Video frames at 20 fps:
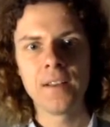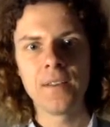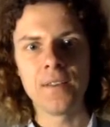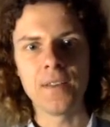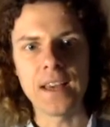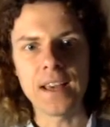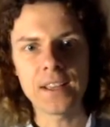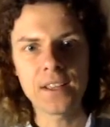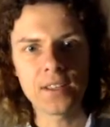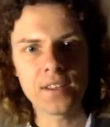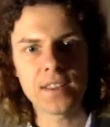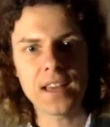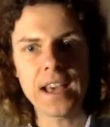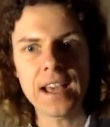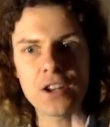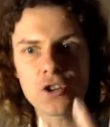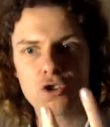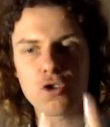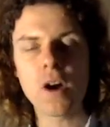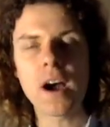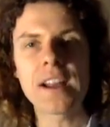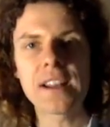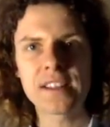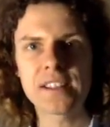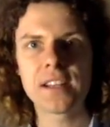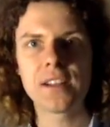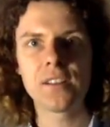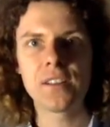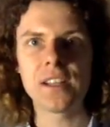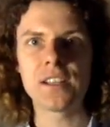They try to
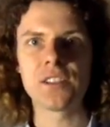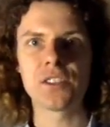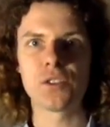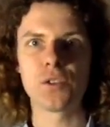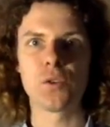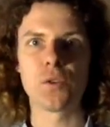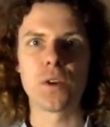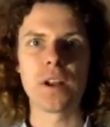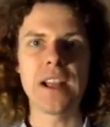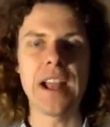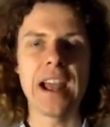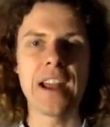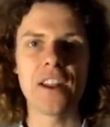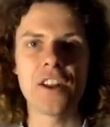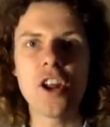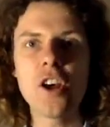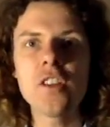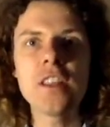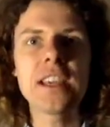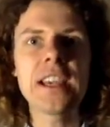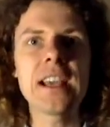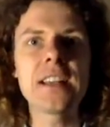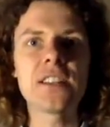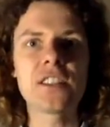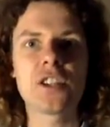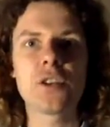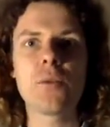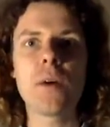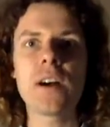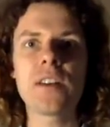tell their story, and it only gets
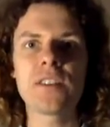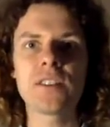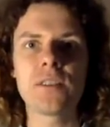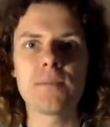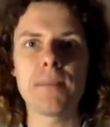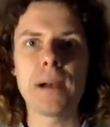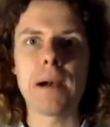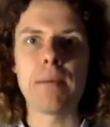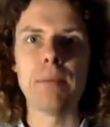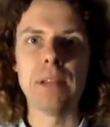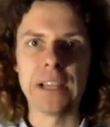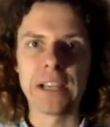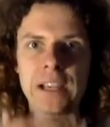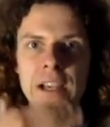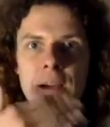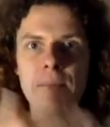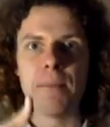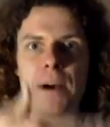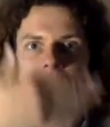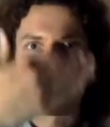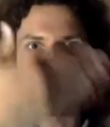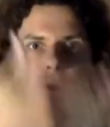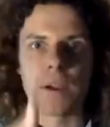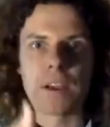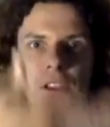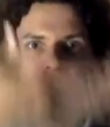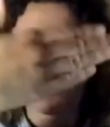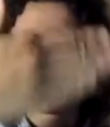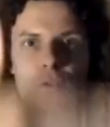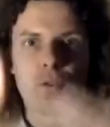to us, the public, by
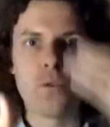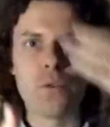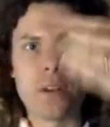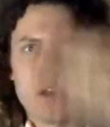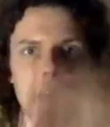going through a